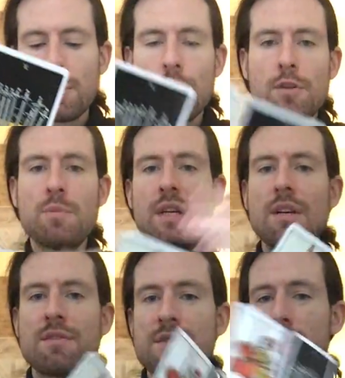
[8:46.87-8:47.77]
could
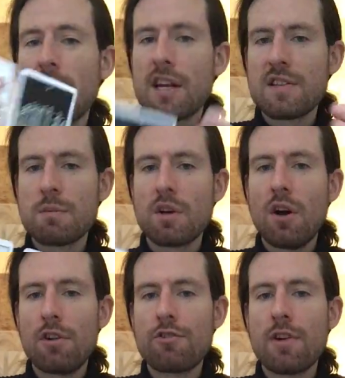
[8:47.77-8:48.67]
be signing some
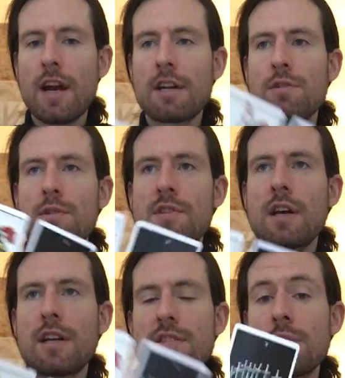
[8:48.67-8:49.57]
contract or
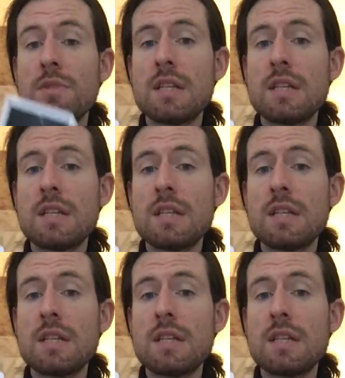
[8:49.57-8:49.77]
signing some